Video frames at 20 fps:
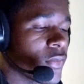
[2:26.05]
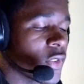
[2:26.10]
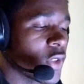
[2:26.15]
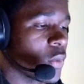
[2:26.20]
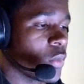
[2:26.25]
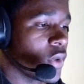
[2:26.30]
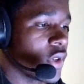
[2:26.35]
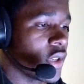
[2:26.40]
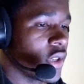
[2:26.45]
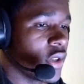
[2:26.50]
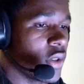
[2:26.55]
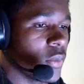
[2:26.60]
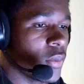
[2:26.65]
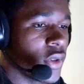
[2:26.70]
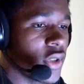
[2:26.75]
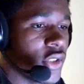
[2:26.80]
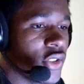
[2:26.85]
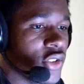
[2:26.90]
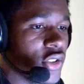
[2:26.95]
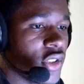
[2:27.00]
We're
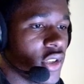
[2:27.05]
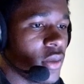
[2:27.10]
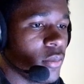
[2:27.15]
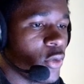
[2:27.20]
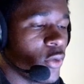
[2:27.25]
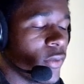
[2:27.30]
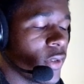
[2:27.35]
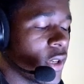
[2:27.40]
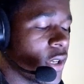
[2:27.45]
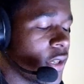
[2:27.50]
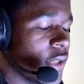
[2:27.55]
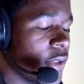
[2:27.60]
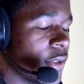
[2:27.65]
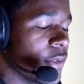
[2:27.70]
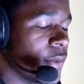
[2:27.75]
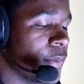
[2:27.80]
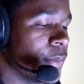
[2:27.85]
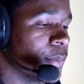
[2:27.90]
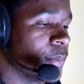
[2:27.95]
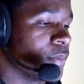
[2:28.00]
gonna just keep moving on here.
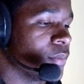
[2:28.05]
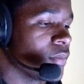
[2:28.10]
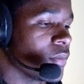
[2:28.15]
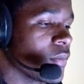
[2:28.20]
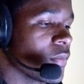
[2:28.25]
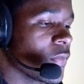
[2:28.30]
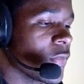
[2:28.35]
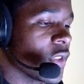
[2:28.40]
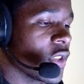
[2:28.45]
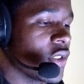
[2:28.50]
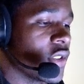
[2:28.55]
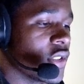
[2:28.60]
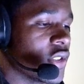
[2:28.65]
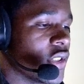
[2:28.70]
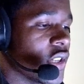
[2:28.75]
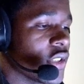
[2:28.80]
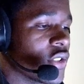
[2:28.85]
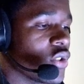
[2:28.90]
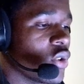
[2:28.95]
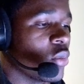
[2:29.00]
This
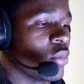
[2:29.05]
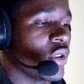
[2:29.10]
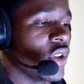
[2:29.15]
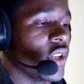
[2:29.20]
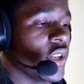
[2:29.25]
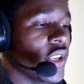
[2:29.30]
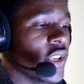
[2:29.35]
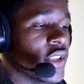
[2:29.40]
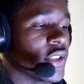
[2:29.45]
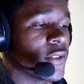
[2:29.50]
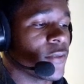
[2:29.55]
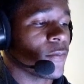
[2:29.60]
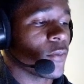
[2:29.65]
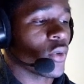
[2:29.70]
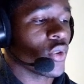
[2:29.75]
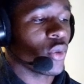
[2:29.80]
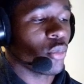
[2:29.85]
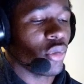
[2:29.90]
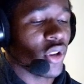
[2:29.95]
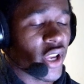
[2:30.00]
next opening is for
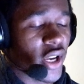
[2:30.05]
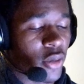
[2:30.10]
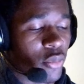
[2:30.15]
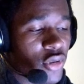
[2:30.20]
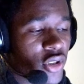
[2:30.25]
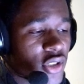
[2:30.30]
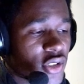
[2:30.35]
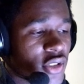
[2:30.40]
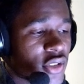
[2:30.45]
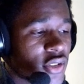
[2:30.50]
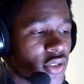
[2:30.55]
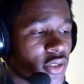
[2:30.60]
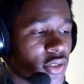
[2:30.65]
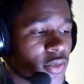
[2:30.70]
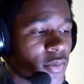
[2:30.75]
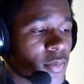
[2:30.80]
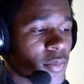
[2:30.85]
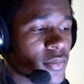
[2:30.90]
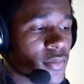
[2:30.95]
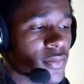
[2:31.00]
the black pieces,
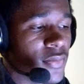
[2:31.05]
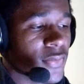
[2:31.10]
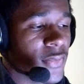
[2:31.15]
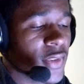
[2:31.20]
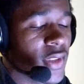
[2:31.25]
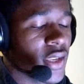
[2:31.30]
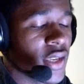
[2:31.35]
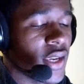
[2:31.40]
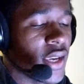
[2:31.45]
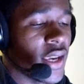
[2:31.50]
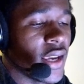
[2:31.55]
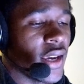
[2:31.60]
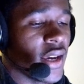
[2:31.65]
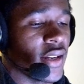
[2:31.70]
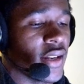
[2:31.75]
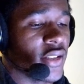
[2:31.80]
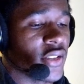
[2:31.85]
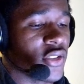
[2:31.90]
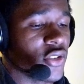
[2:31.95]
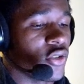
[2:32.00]
and
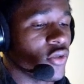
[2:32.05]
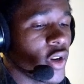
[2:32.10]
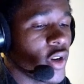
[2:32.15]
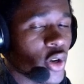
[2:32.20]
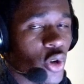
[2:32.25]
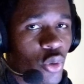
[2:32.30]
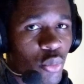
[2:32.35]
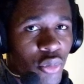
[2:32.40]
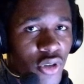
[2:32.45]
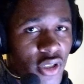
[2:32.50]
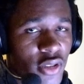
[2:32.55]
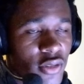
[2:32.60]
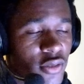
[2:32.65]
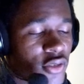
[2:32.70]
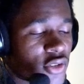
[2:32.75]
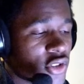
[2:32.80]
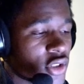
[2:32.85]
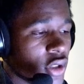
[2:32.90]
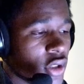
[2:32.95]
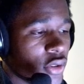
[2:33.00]
it's a great opening,
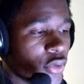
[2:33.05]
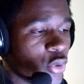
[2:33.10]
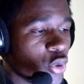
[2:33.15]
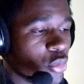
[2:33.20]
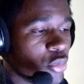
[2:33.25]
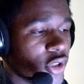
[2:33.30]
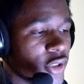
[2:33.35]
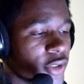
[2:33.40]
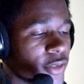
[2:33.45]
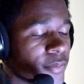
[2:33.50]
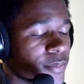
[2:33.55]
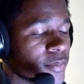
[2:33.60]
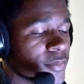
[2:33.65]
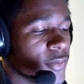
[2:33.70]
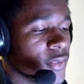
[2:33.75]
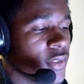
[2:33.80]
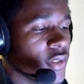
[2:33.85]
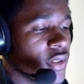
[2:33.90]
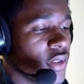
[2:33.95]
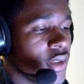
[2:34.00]
solid opening,
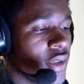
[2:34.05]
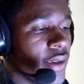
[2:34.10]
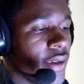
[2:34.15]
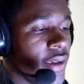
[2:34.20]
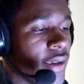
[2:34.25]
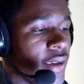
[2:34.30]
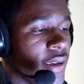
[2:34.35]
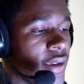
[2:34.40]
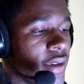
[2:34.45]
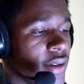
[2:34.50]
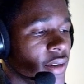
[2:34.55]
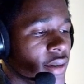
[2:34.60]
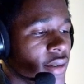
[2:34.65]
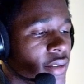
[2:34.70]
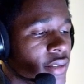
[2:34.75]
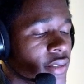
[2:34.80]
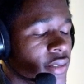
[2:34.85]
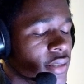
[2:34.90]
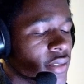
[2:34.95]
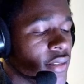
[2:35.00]

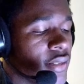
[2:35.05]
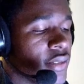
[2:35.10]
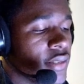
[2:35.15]
and